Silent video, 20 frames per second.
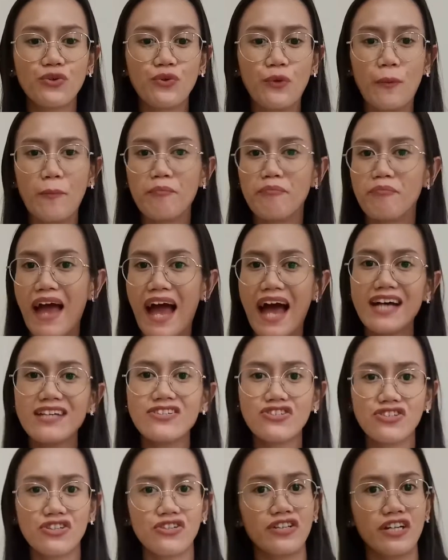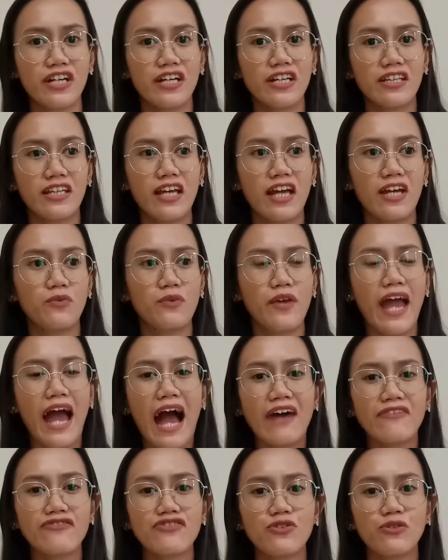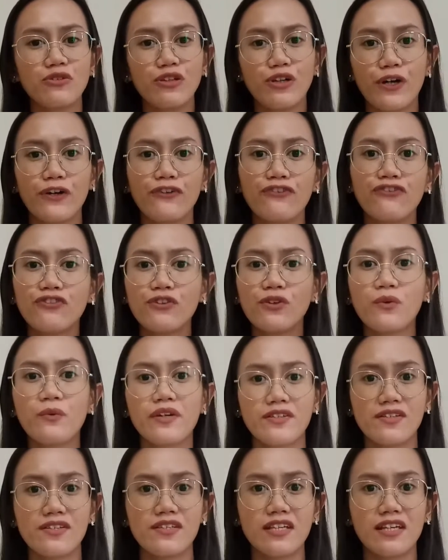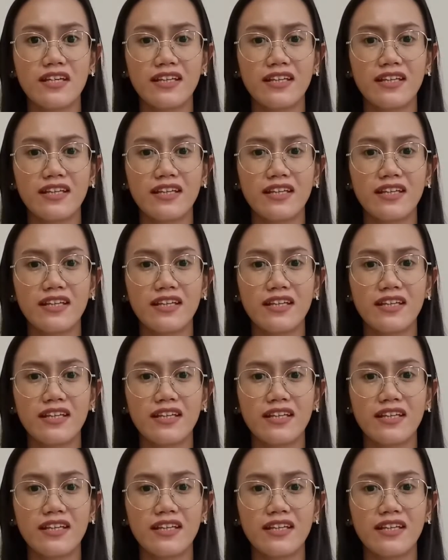master it, and we have to learn fluency,